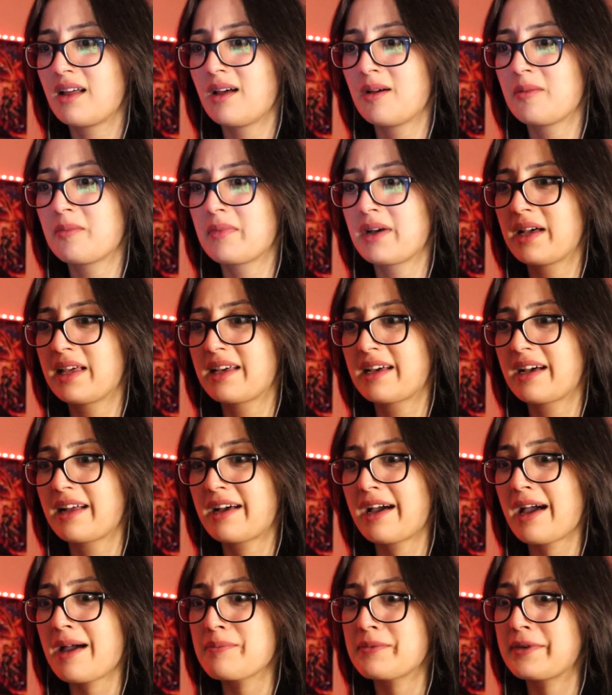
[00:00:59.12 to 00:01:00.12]
Oh my god,
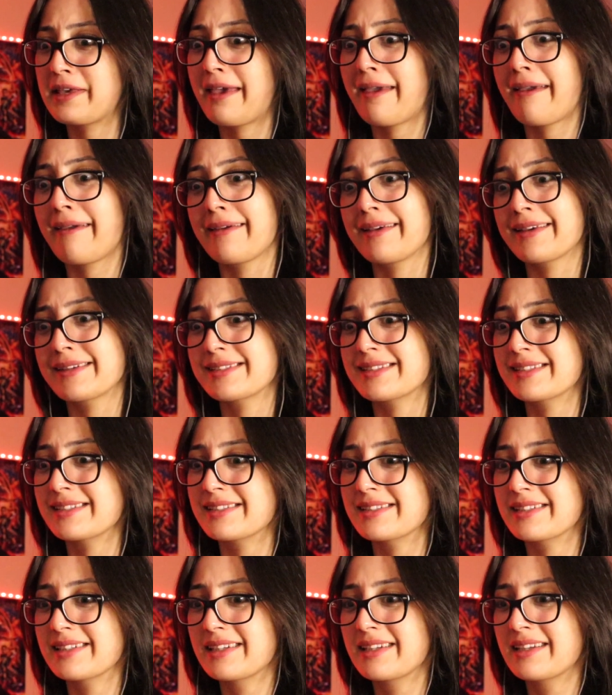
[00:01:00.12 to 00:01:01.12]

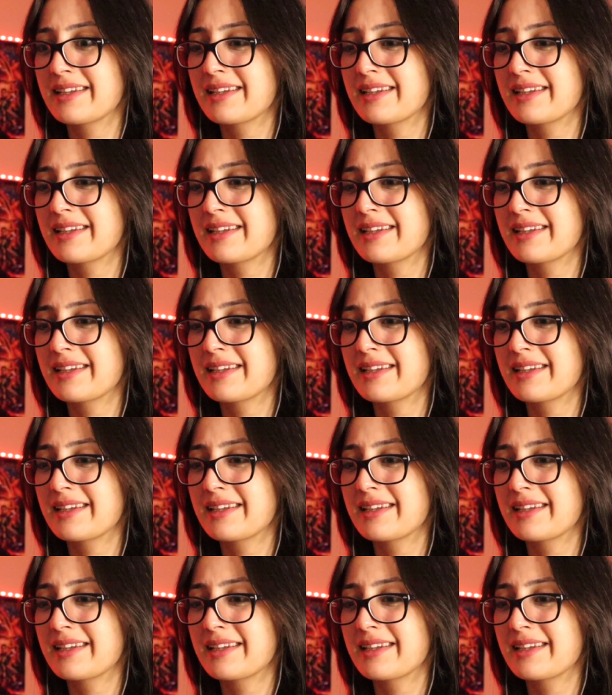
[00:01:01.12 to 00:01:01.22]
cupcakes!